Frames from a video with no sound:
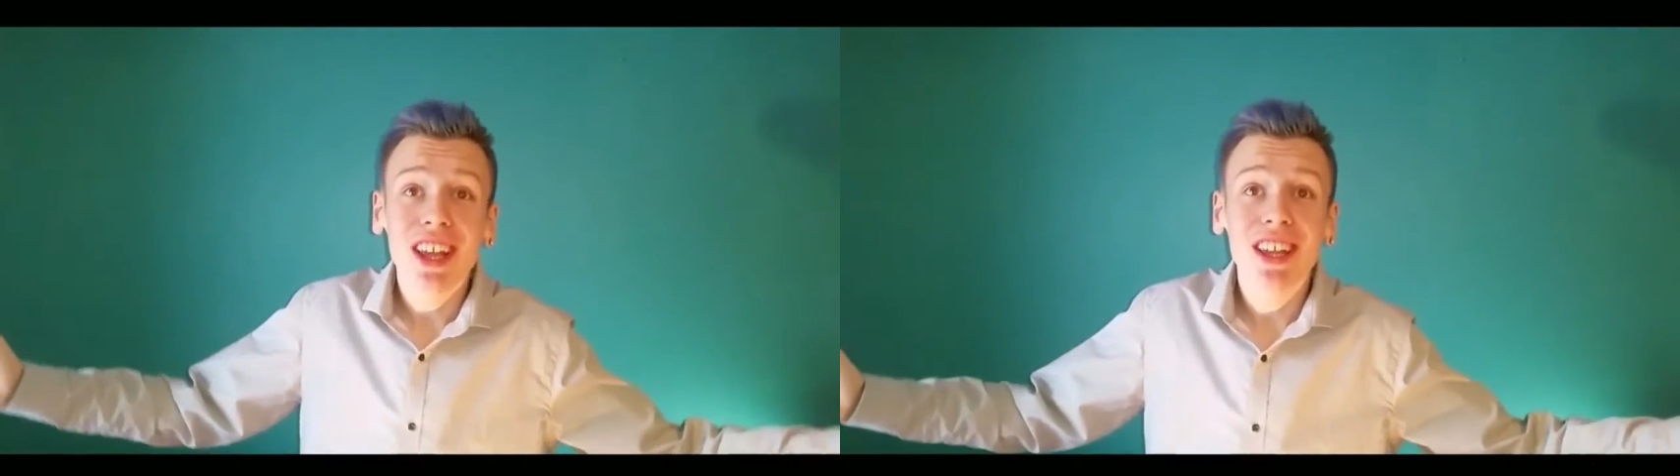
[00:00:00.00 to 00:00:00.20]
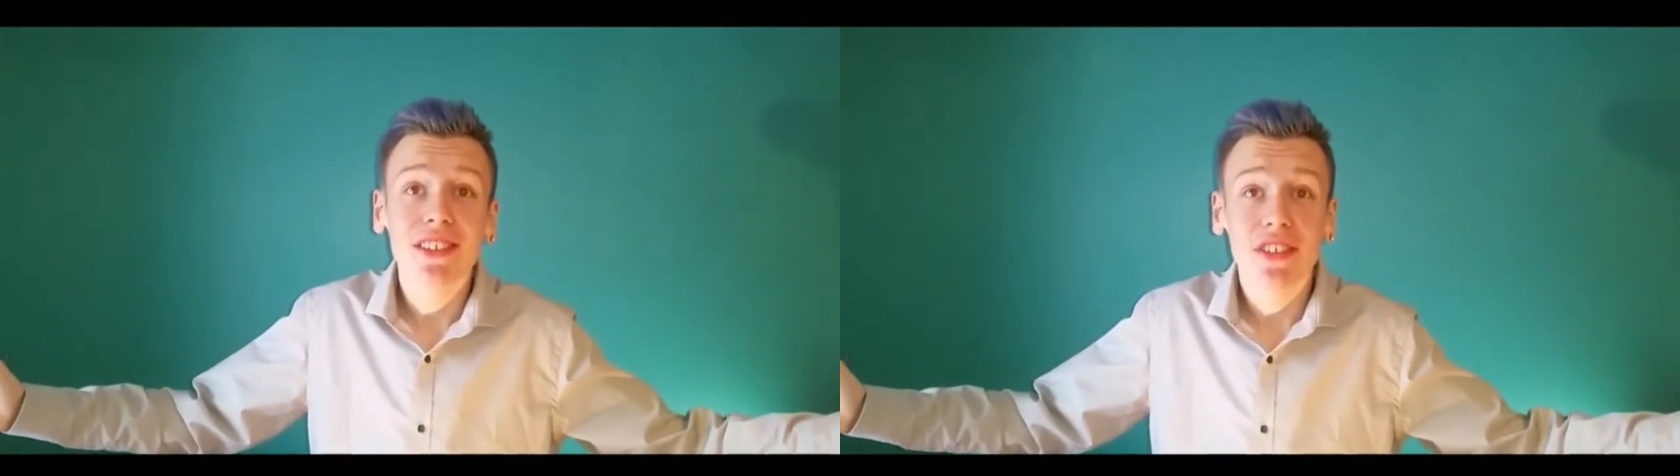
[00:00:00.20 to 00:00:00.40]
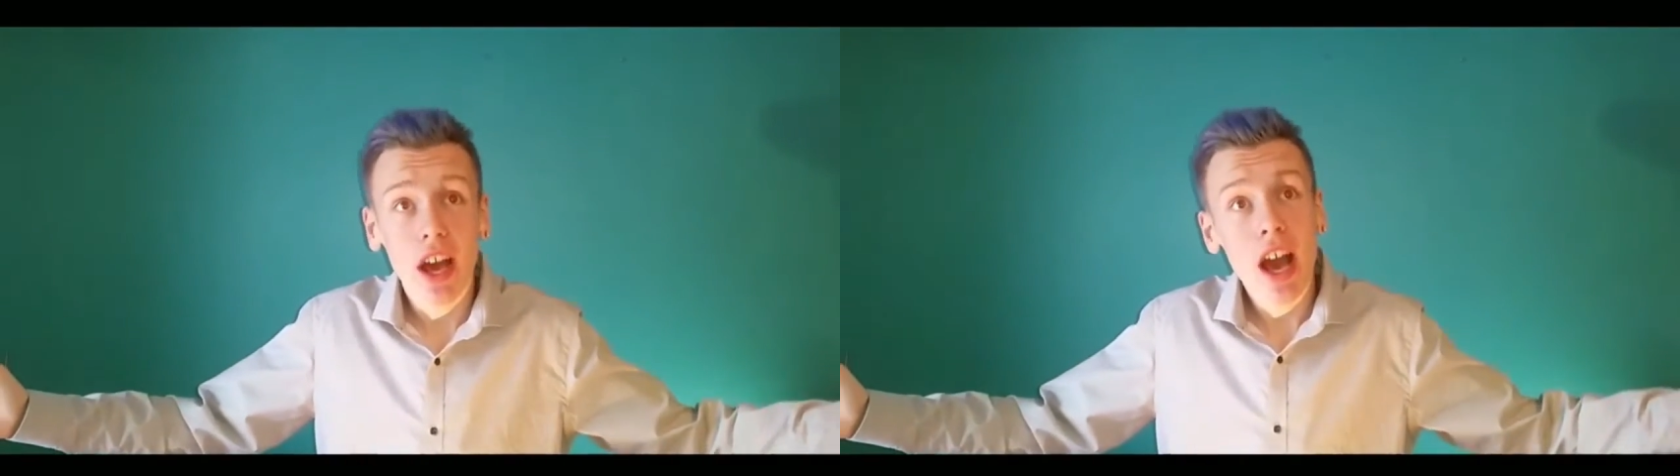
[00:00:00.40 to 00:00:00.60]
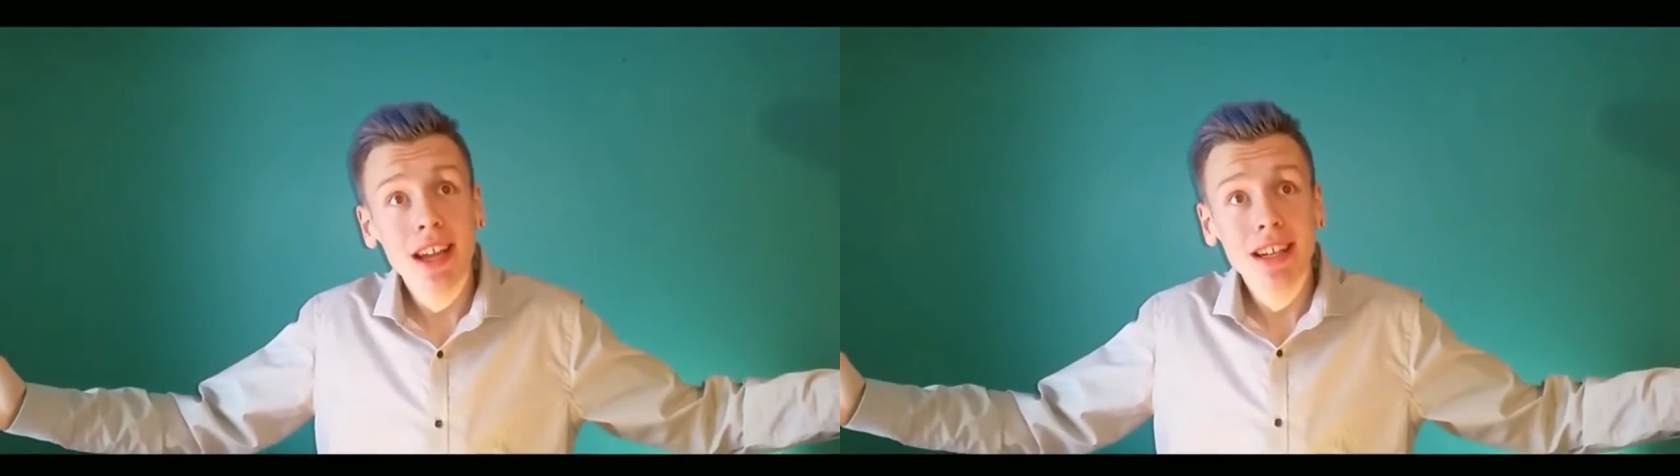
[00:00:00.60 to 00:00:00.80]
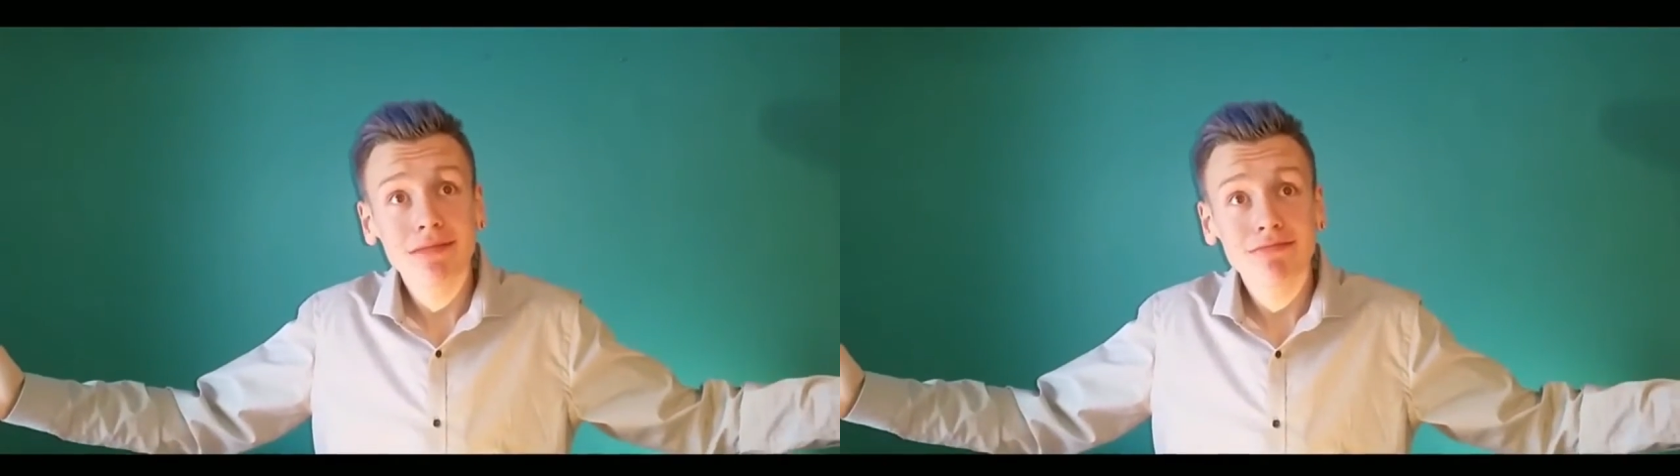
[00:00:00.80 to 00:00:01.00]

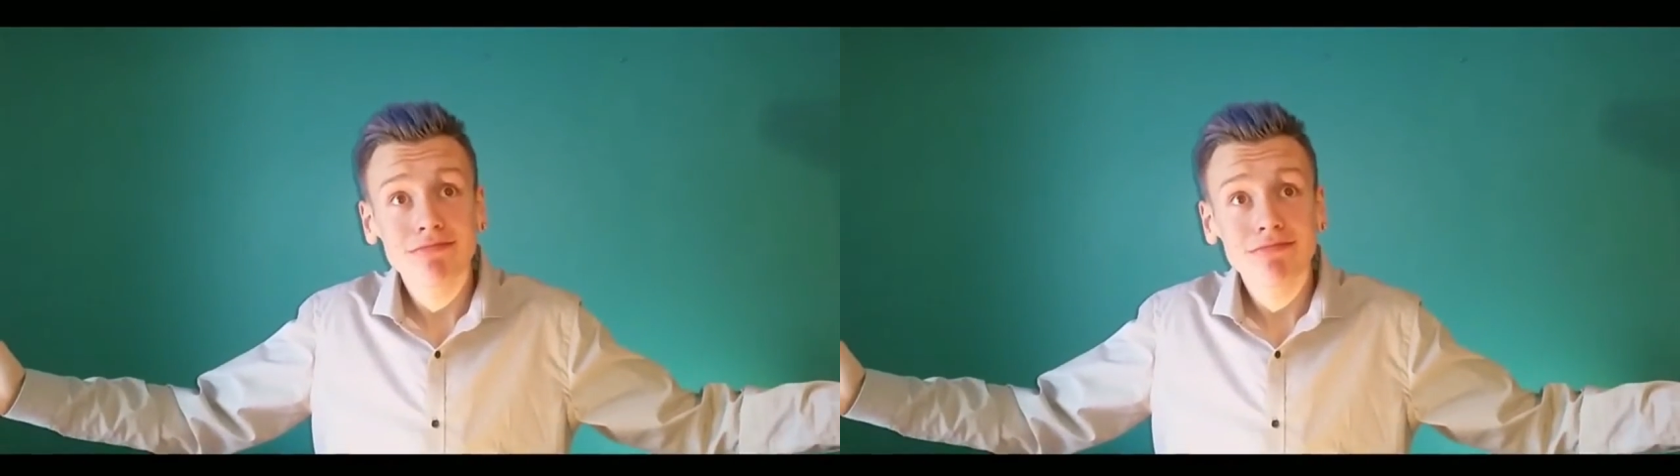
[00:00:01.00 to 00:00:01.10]
inside?